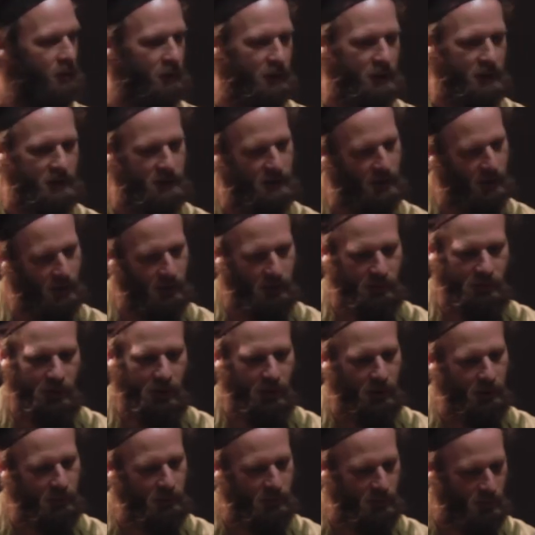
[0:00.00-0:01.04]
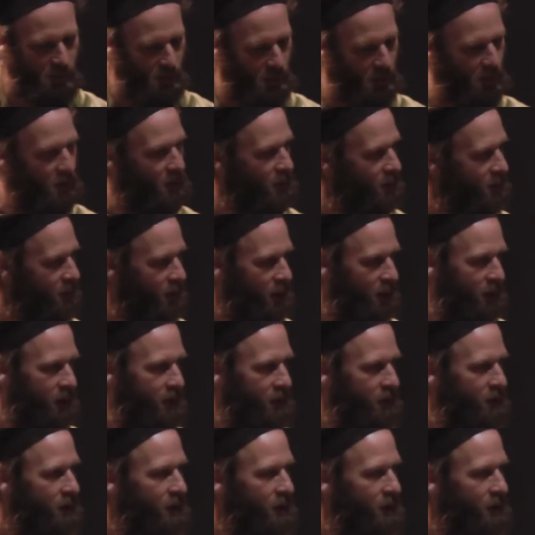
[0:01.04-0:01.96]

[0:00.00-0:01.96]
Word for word: is a very, you know, very